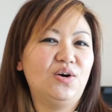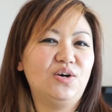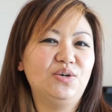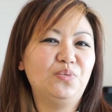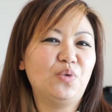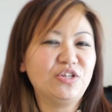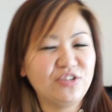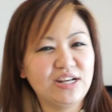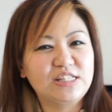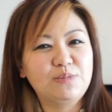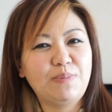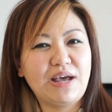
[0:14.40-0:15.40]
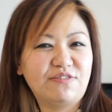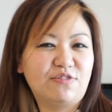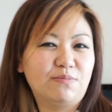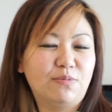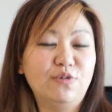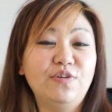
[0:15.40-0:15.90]
on what to expect
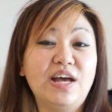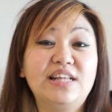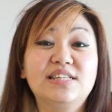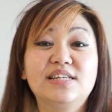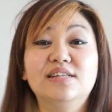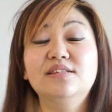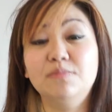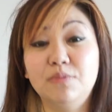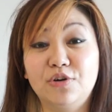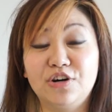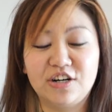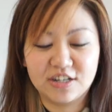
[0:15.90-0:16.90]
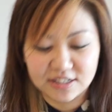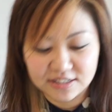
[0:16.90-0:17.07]
from both handsets and more.